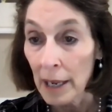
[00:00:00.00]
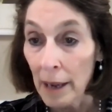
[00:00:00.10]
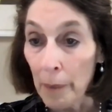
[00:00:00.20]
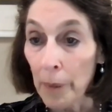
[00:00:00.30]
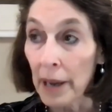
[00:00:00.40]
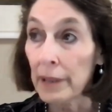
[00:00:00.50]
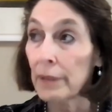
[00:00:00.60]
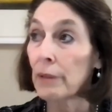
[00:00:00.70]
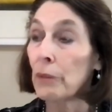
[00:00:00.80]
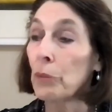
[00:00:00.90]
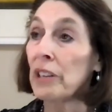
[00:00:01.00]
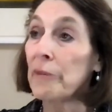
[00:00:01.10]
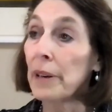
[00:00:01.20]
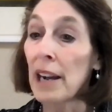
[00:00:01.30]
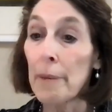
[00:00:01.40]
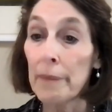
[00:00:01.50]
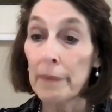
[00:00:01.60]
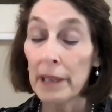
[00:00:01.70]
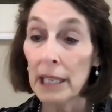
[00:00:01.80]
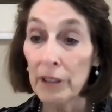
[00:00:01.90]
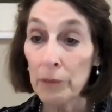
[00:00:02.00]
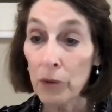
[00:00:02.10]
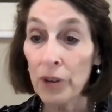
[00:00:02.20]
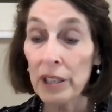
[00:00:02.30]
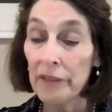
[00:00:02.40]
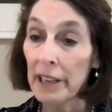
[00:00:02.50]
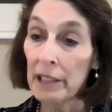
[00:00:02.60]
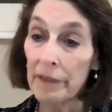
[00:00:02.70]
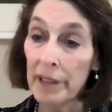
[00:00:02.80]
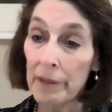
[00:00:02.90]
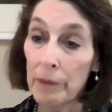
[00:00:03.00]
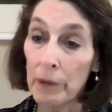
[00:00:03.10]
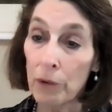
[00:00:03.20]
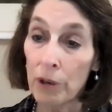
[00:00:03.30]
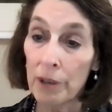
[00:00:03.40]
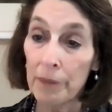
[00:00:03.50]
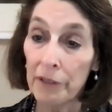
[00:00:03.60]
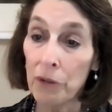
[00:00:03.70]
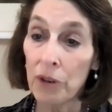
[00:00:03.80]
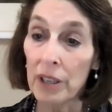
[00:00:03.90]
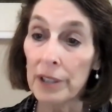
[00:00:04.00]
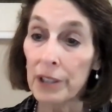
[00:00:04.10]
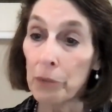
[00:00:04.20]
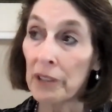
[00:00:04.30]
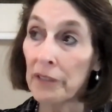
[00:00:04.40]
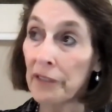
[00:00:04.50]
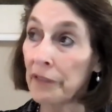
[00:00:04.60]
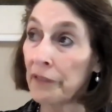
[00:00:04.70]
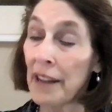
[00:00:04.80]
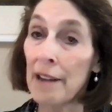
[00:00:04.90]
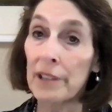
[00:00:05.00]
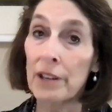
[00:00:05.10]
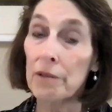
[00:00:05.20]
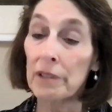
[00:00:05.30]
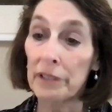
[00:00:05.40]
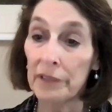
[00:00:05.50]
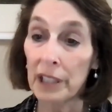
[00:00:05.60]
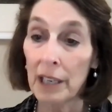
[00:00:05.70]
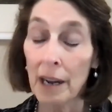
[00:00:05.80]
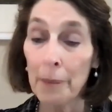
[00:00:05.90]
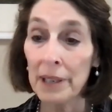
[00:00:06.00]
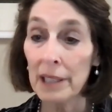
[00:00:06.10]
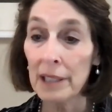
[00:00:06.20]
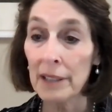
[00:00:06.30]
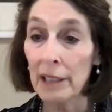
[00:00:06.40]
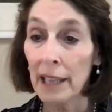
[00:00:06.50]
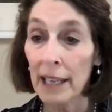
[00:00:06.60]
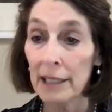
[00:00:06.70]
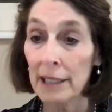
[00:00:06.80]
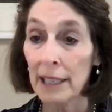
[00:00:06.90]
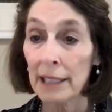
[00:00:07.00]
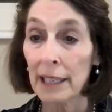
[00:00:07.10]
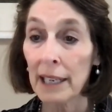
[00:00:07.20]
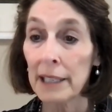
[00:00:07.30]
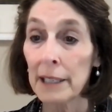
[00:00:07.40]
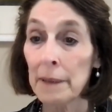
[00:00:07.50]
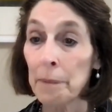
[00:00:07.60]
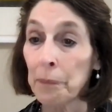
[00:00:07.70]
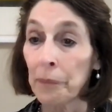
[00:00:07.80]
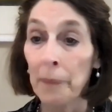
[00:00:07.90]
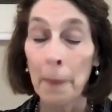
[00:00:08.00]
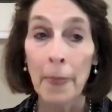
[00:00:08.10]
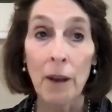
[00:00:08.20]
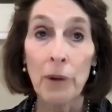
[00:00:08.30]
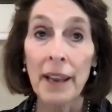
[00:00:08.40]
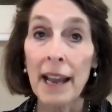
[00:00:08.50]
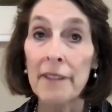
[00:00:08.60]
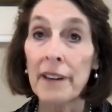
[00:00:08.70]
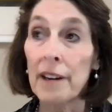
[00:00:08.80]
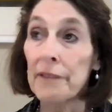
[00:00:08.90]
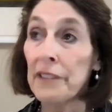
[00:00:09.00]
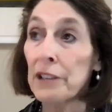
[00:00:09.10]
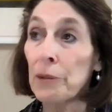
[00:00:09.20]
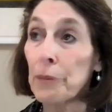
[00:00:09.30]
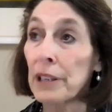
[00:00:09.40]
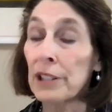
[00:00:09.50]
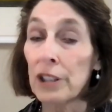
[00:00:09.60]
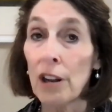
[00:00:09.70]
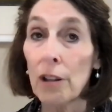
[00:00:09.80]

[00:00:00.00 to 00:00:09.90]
but we've become even more innovative than we were before. So we founded over 50 companies in the last decade. We have our fingerprints all